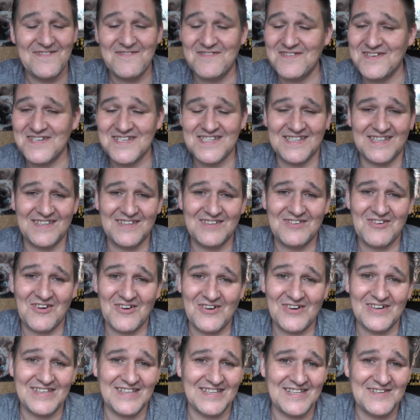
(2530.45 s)
They were just
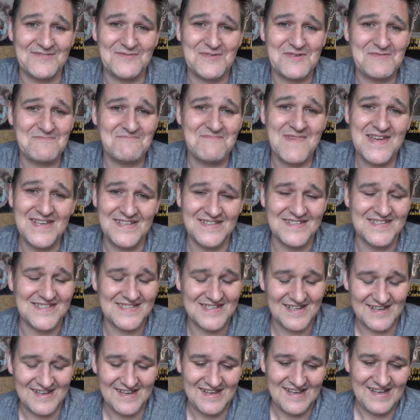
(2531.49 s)
gone. They were
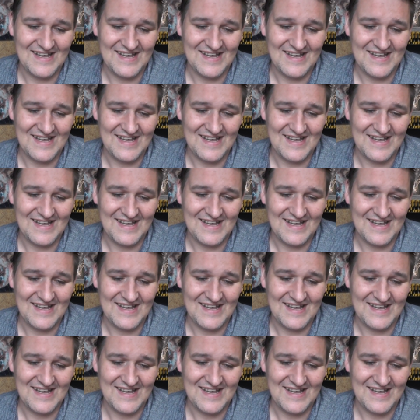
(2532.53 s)
mints.